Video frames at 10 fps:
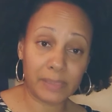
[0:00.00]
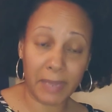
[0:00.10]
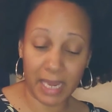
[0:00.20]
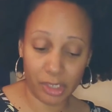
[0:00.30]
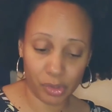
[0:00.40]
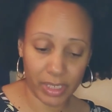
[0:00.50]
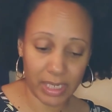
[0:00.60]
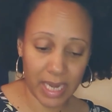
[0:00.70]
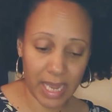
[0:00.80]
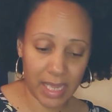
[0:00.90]
Patriot
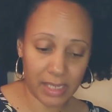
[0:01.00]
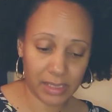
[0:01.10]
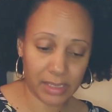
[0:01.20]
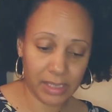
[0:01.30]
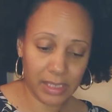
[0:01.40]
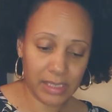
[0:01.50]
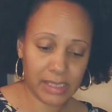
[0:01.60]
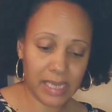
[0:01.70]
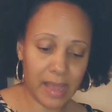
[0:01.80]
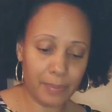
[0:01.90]
Act,
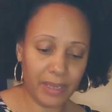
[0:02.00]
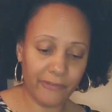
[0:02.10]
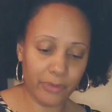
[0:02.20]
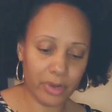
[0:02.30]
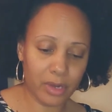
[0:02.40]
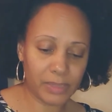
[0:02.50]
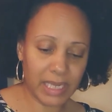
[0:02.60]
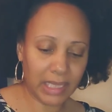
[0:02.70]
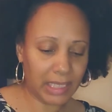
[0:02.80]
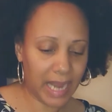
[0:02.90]
CIP forms,
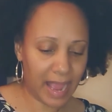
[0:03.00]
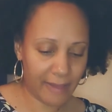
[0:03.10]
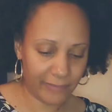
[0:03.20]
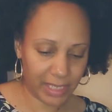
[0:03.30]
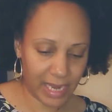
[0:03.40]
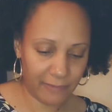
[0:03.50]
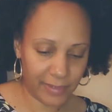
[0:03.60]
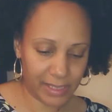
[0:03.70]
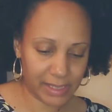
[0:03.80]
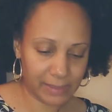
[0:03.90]
and then
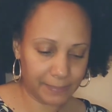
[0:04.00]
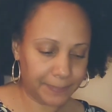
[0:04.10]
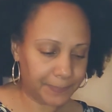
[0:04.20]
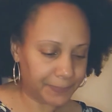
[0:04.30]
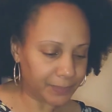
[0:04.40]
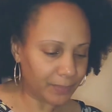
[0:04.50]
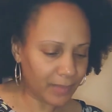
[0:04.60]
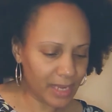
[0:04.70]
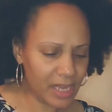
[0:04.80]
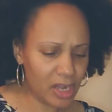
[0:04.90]
affidavits.
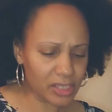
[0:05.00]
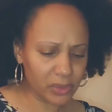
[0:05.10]
It also